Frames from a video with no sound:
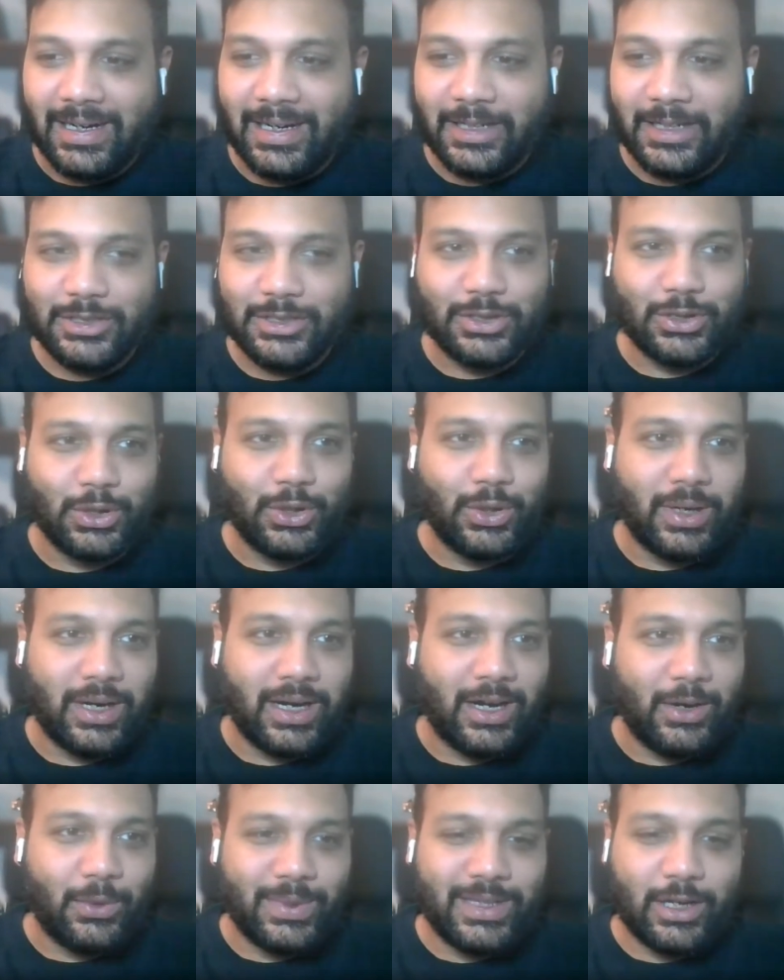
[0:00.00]

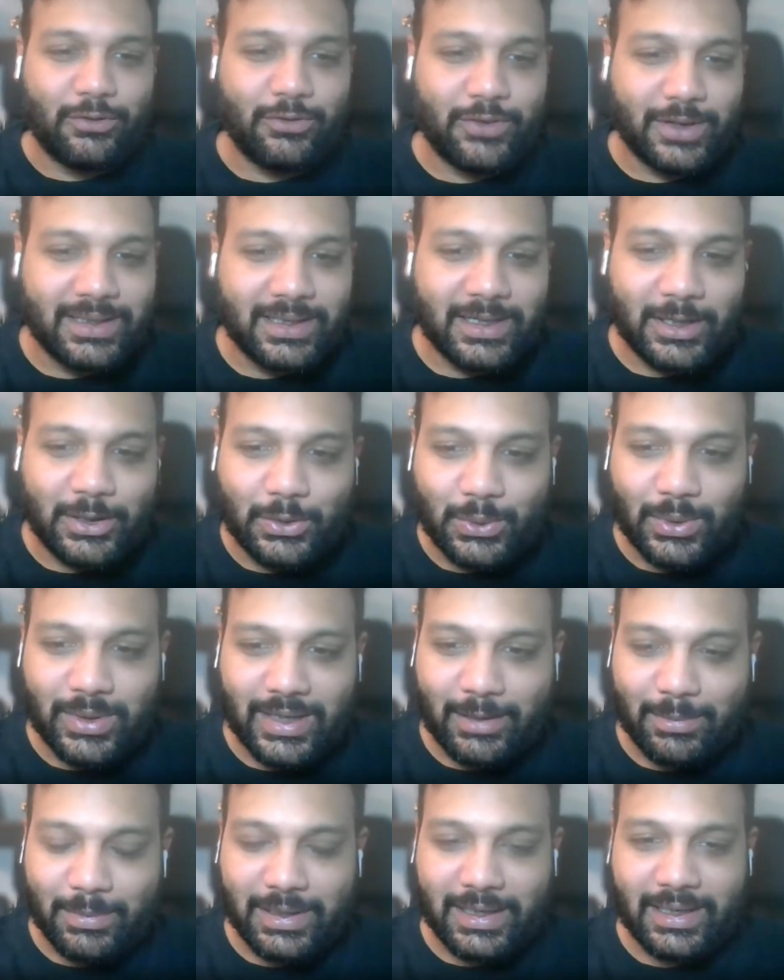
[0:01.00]
So without further ado,
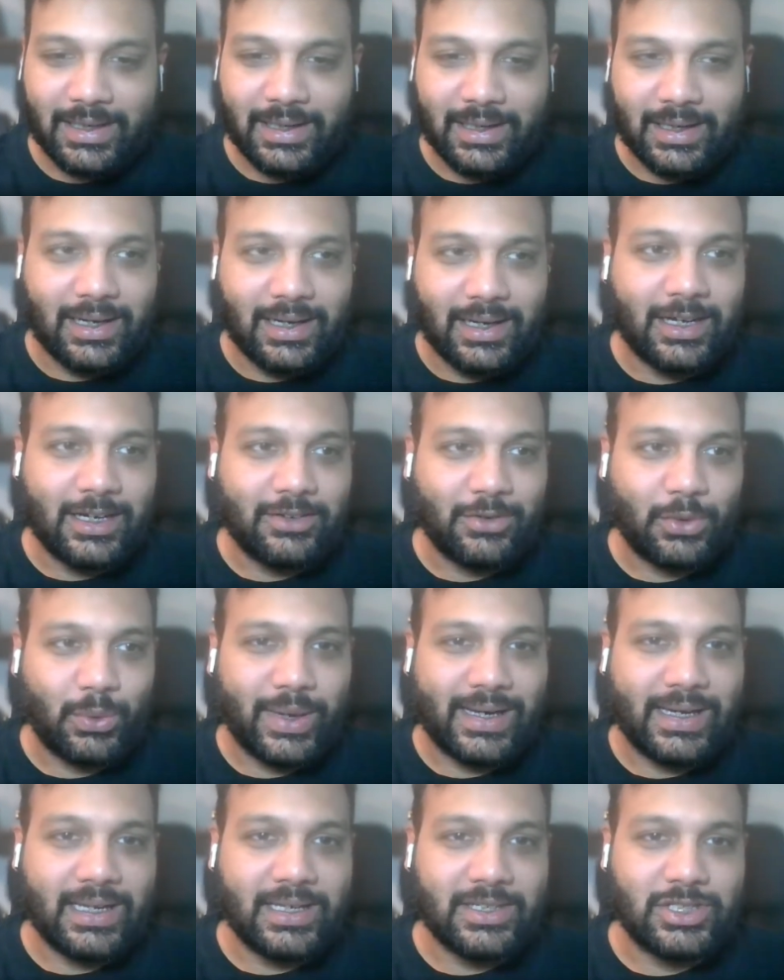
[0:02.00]
let me
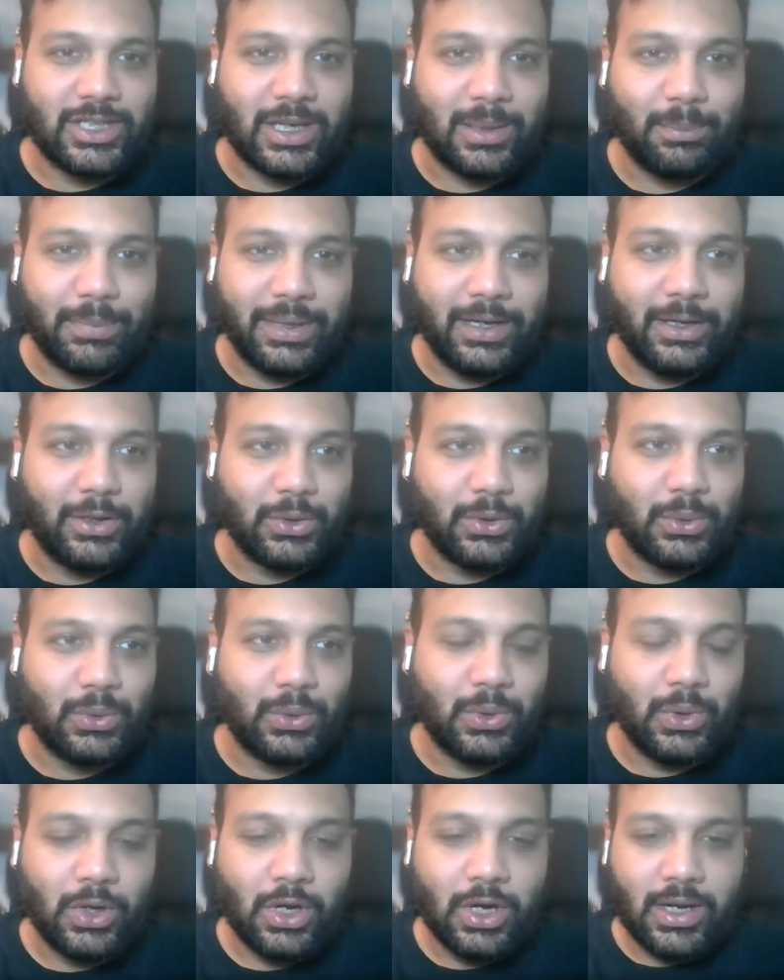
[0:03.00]
quickly jump
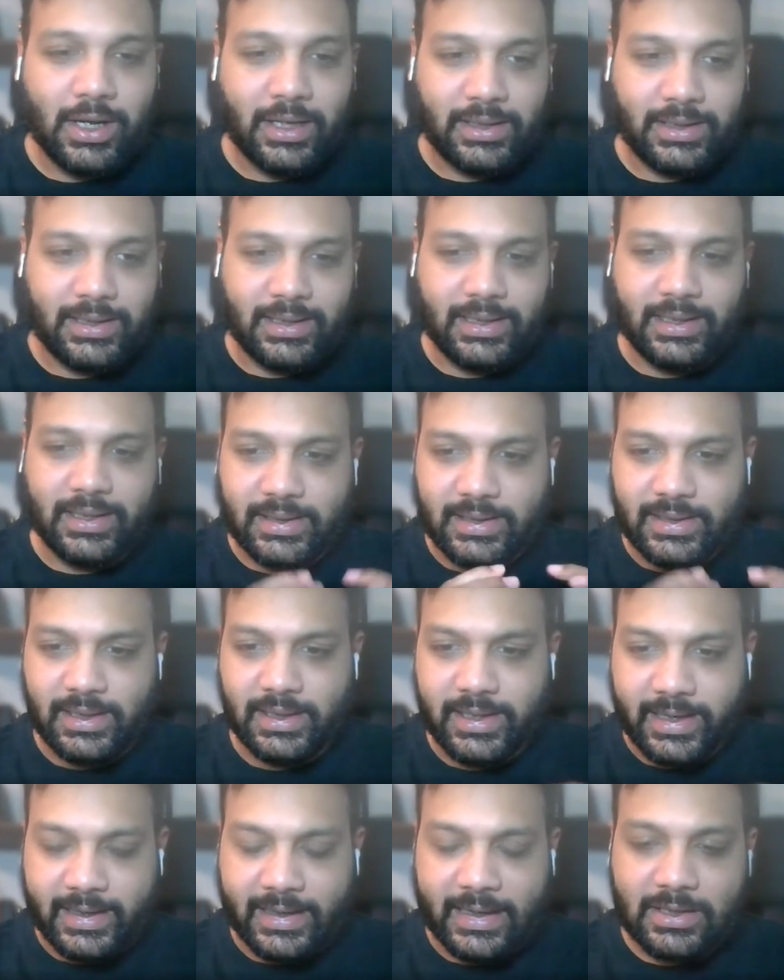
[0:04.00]
into the
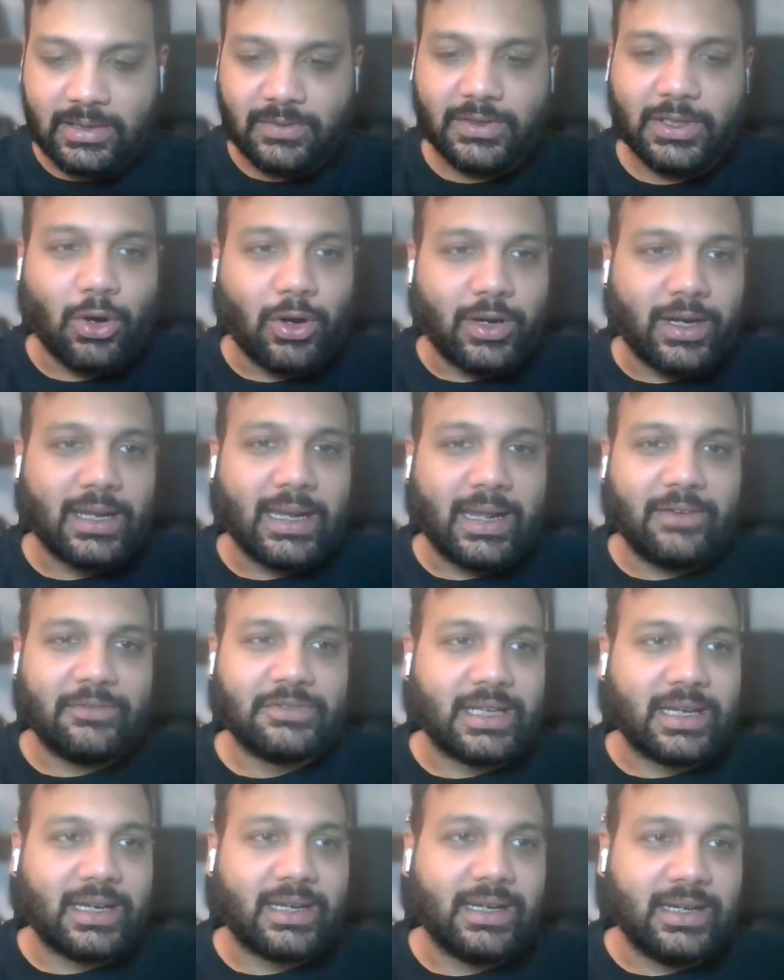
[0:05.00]
details of the order
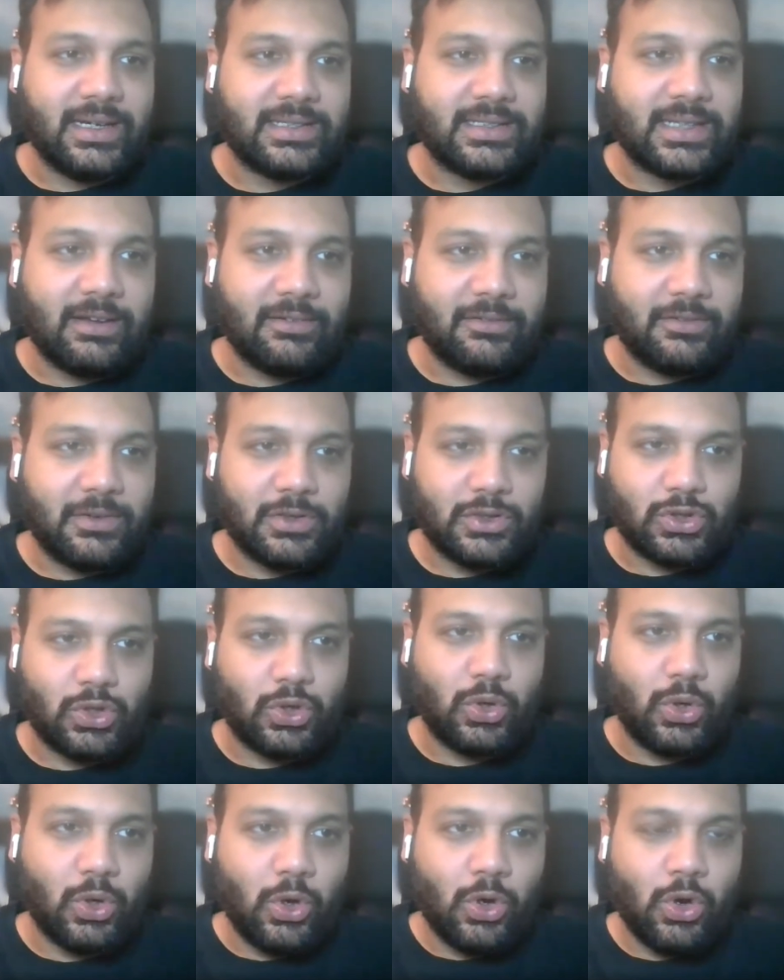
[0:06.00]
lifecycle itself.
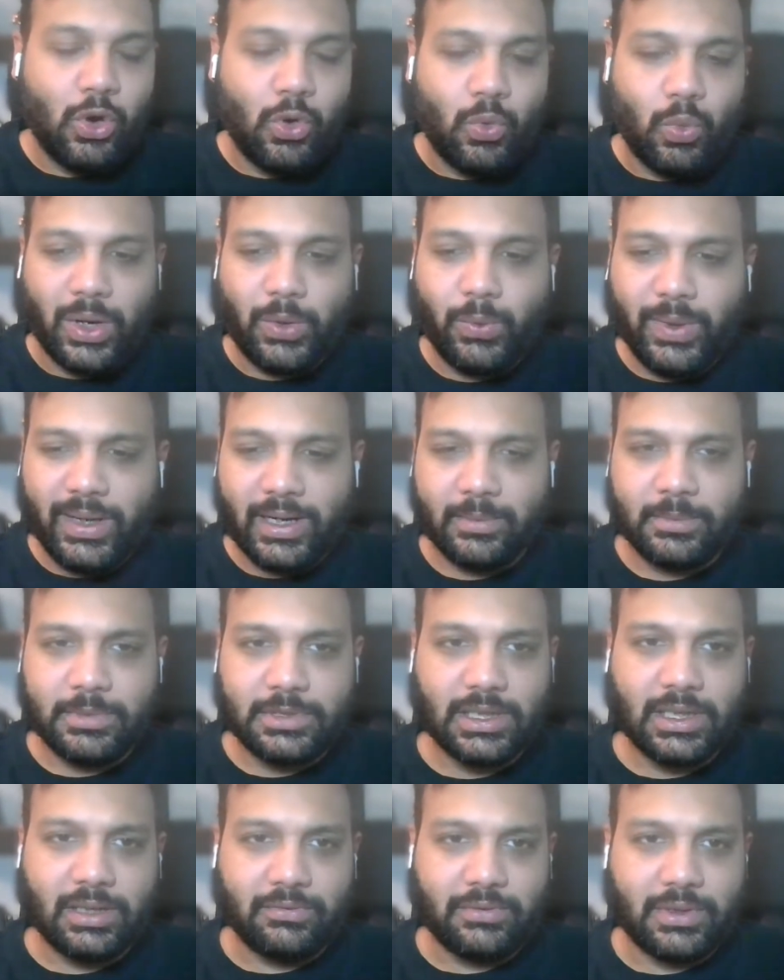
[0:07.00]
So what we
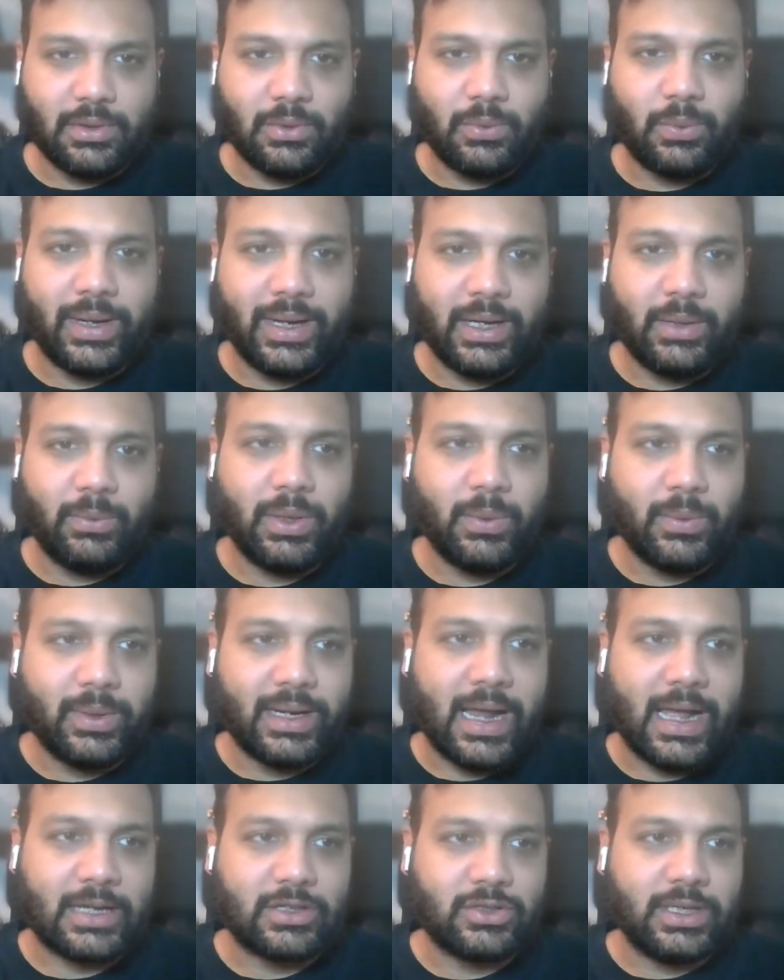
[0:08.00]
observed when we
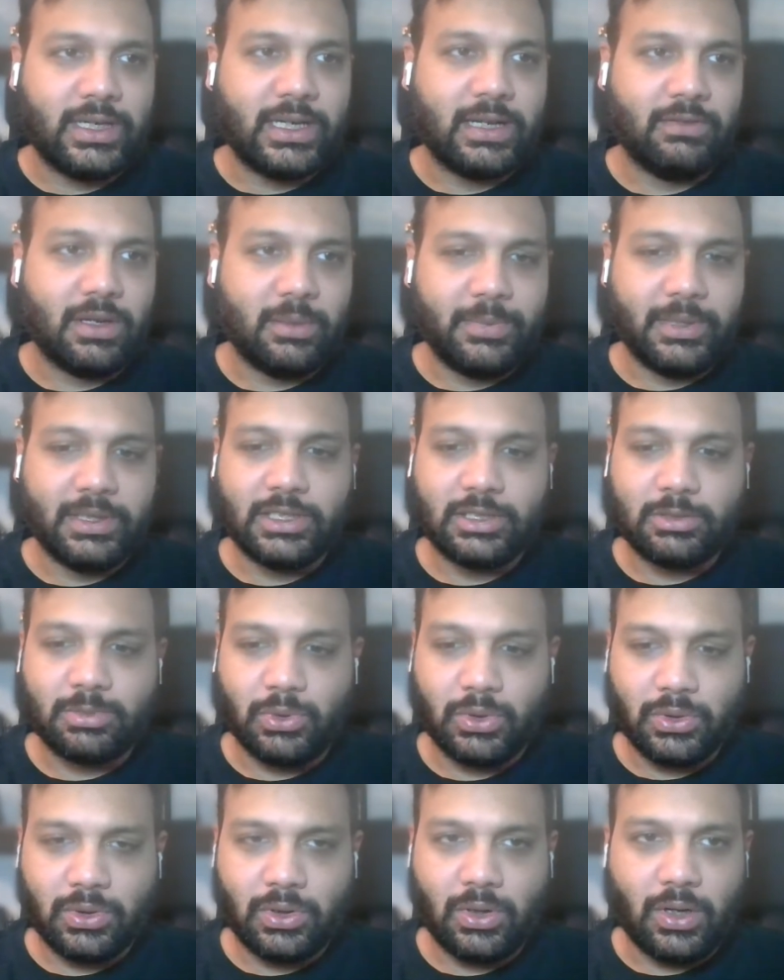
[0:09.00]
were actually developing this
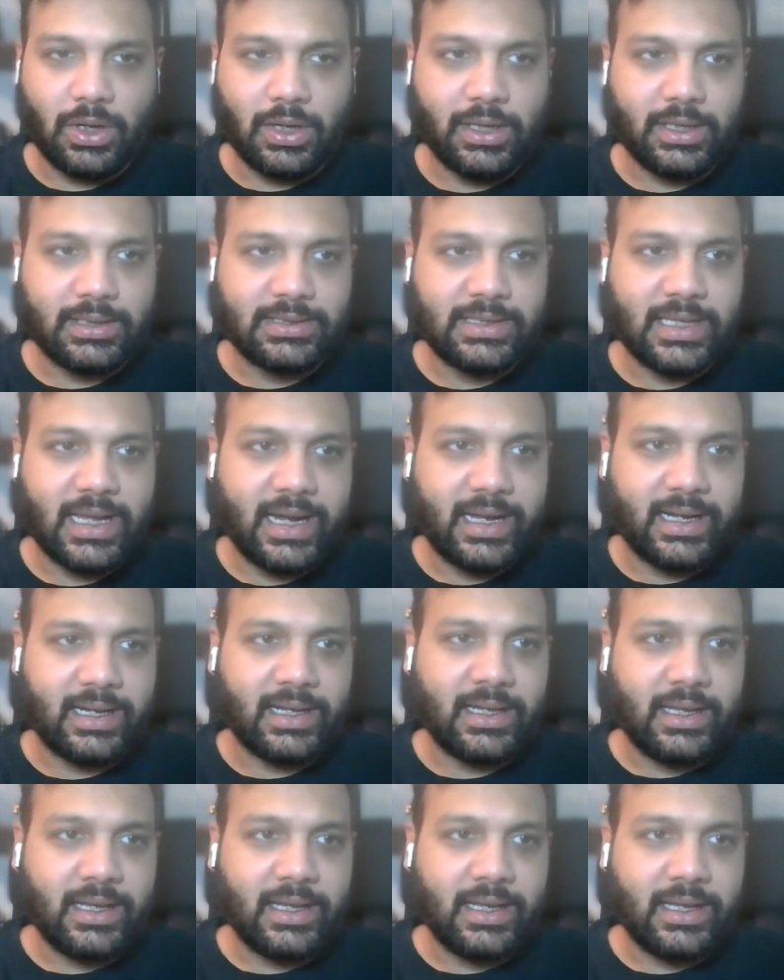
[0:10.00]
protocol is that